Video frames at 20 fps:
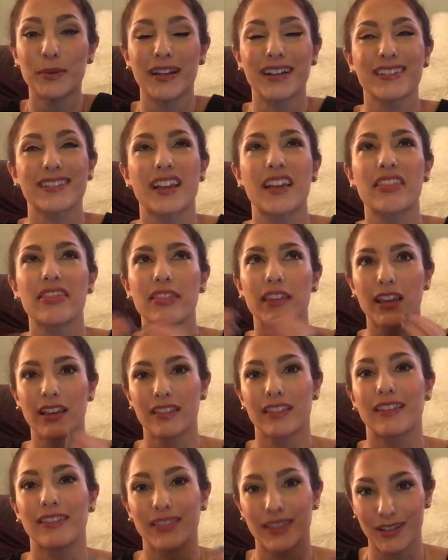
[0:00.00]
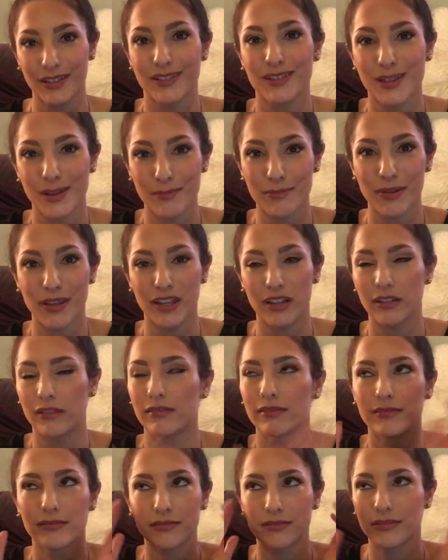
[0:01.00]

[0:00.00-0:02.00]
because I think that these can be